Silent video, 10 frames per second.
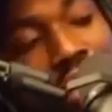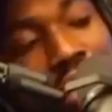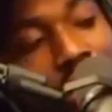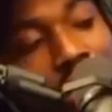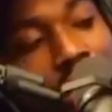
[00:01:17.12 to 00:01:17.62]
at
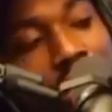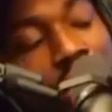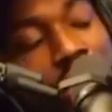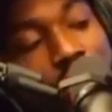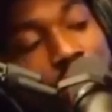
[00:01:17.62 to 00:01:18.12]
Checkers, I
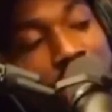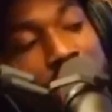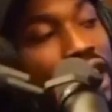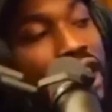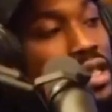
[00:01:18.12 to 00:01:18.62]
mean, if you worked
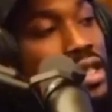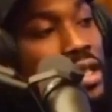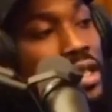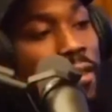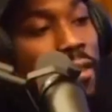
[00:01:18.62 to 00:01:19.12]
at
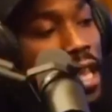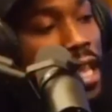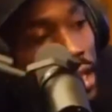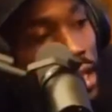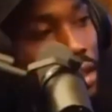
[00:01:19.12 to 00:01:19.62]
Checkers,
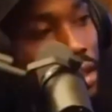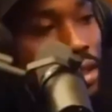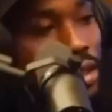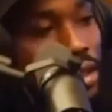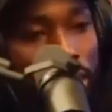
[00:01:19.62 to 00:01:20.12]
and
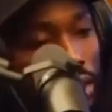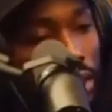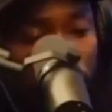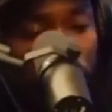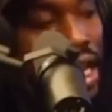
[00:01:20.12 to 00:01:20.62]

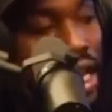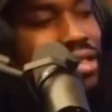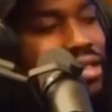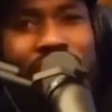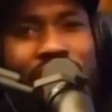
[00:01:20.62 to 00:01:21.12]
you
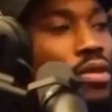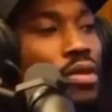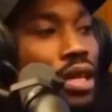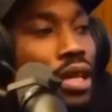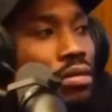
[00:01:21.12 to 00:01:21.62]
ask, "Hey, what's up
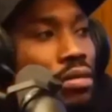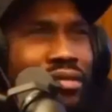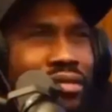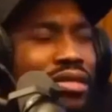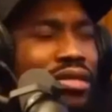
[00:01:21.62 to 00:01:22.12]
with
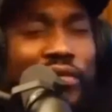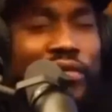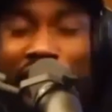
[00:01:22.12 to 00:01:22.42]
Wallow?" No, what the